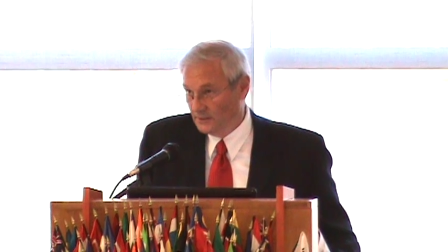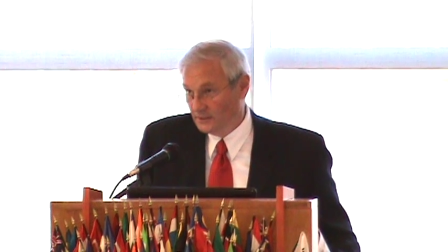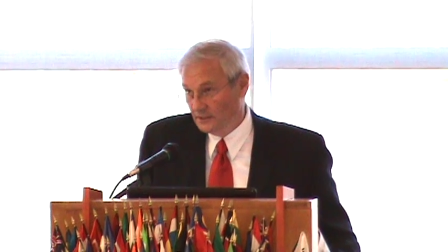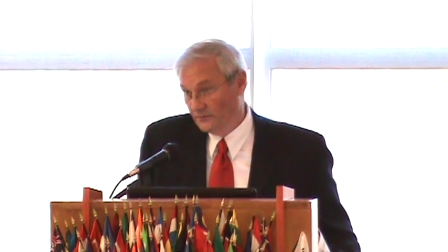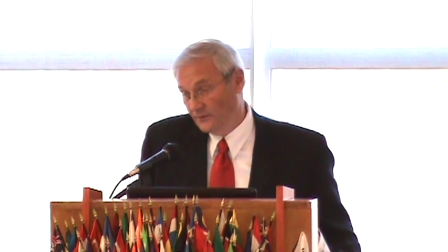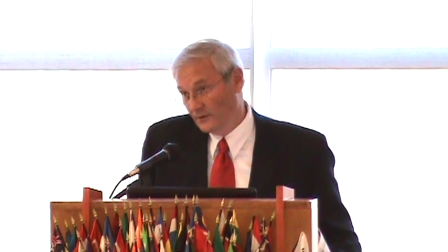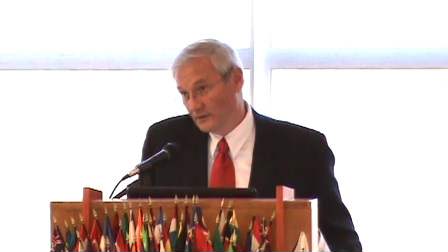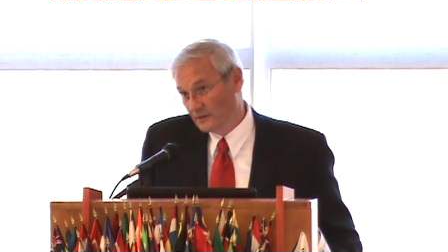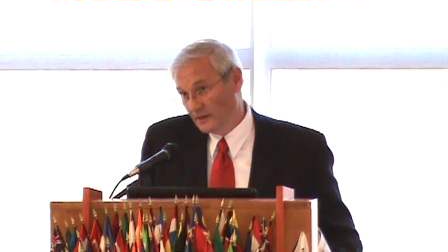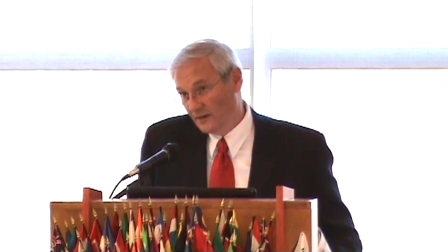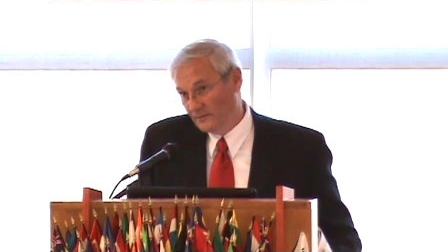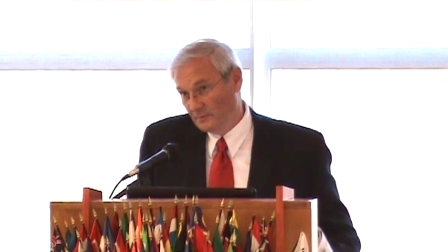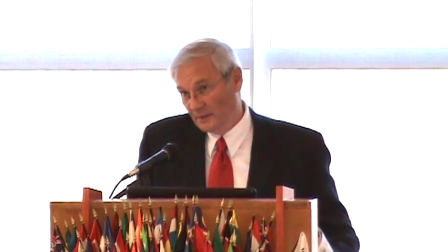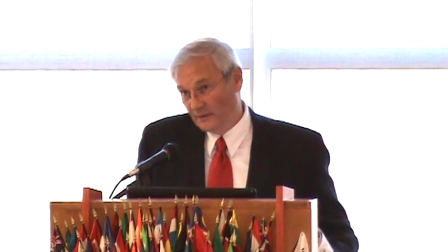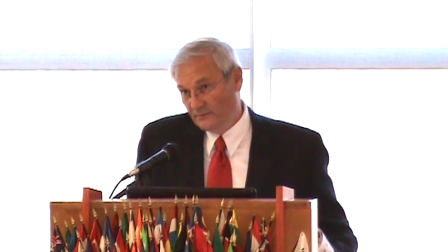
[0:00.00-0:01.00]
This is a
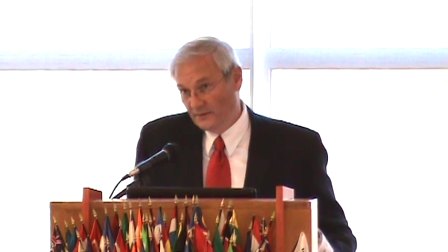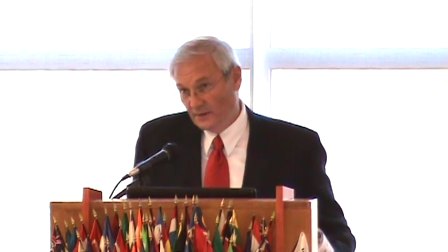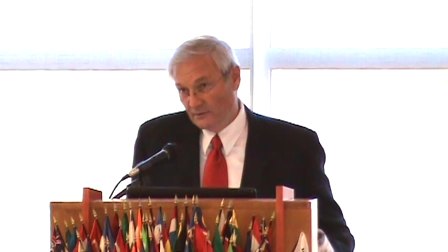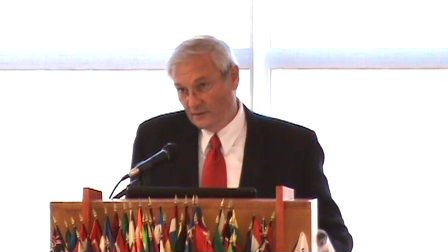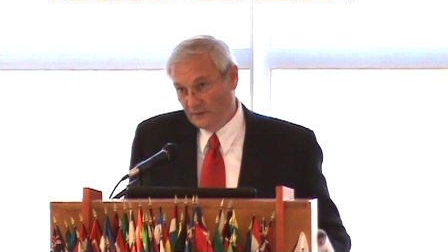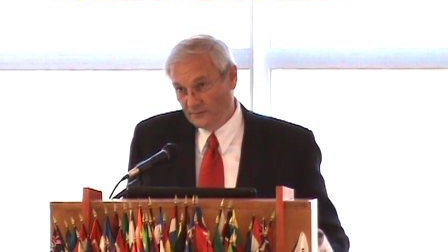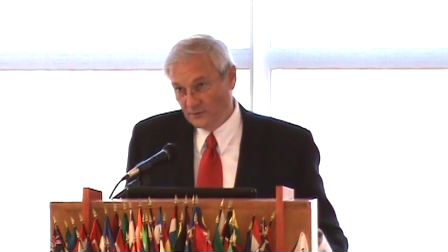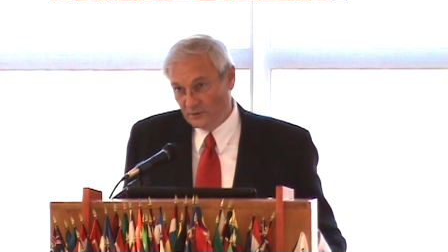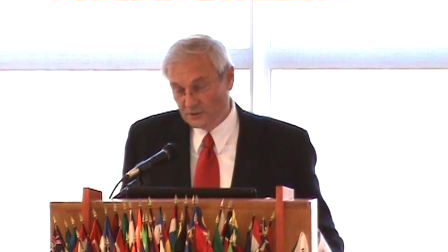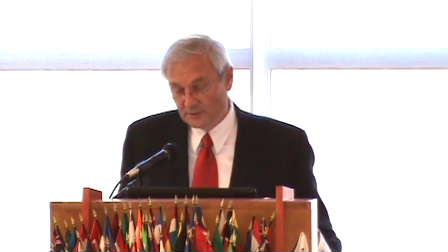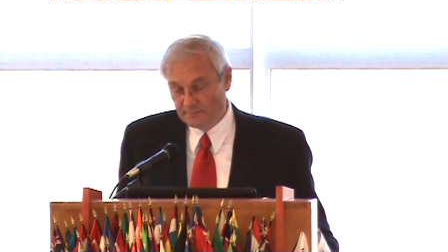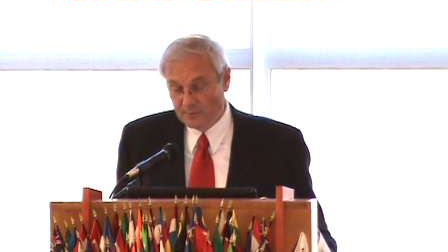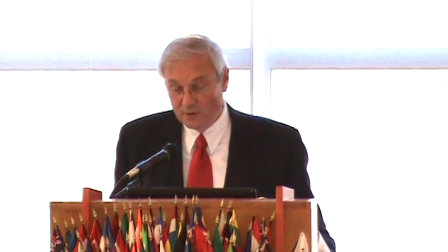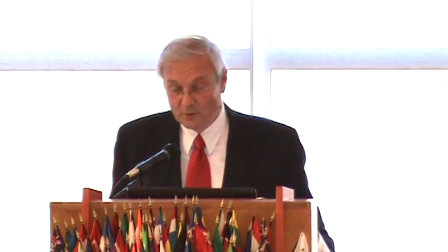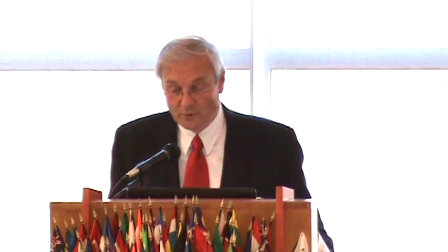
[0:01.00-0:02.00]
photograph of my very
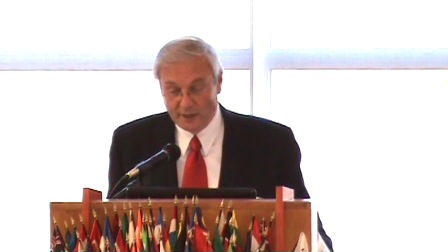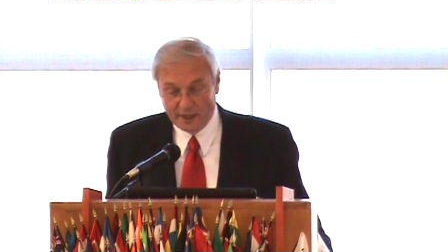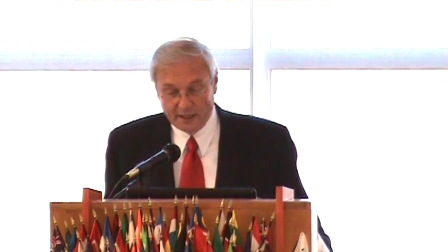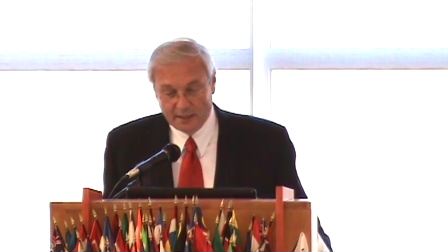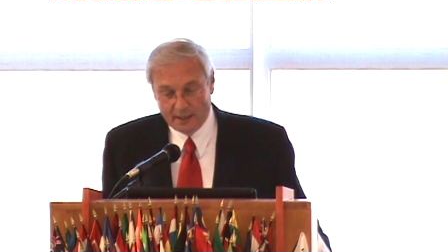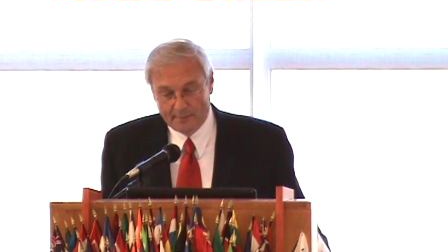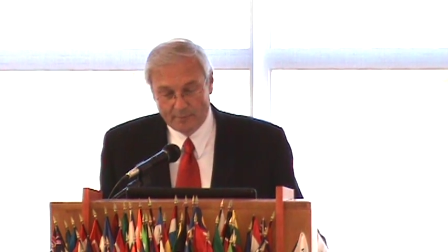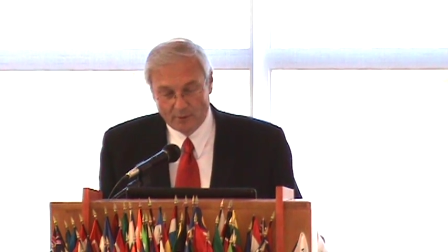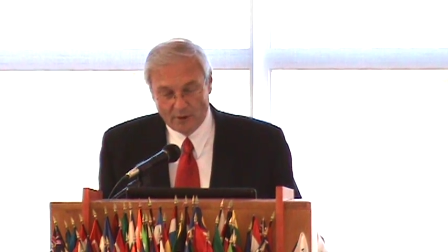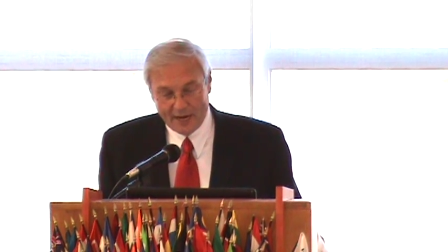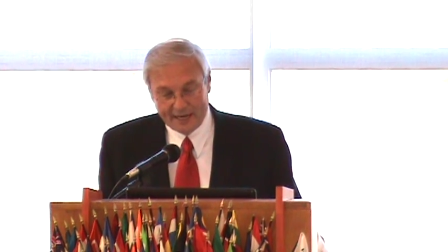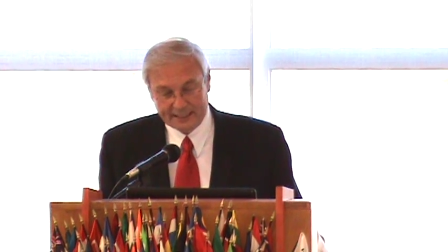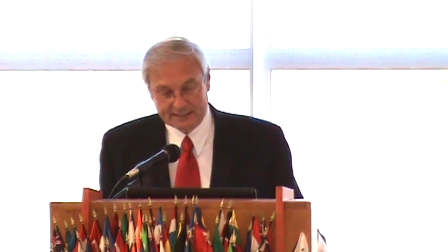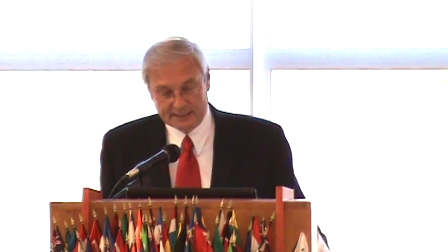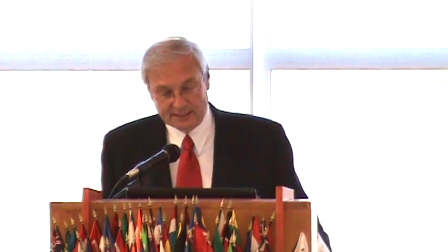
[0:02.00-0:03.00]
first parade
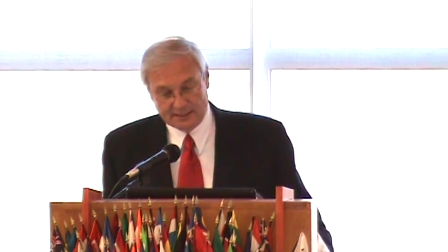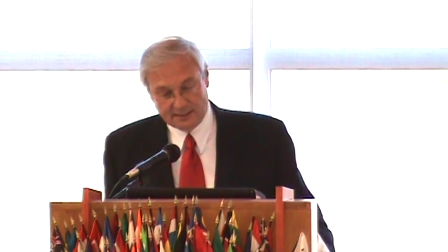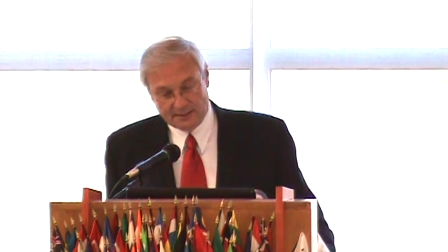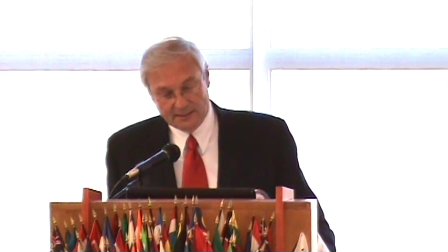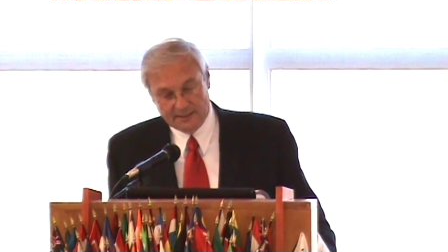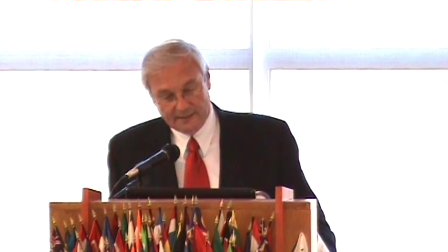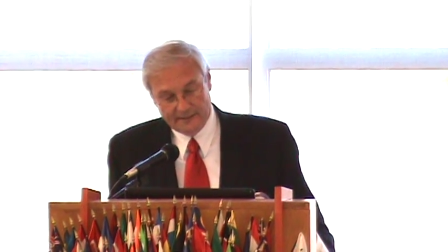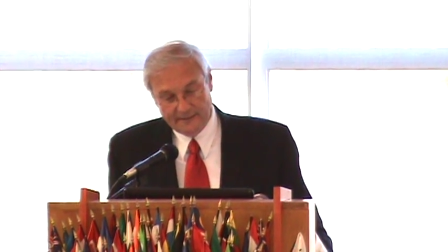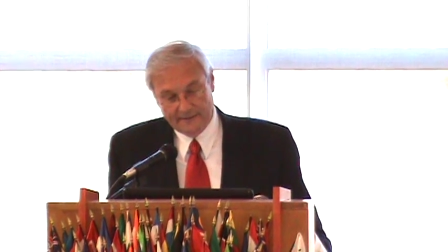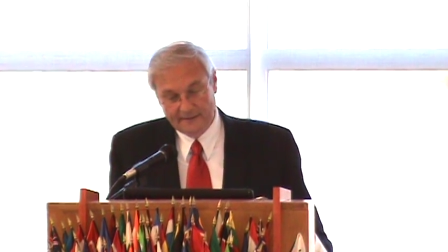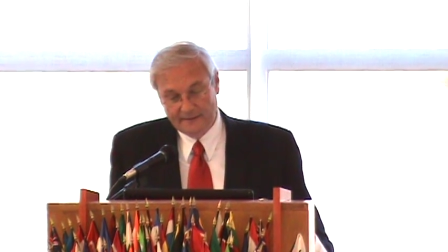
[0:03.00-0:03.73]
practice.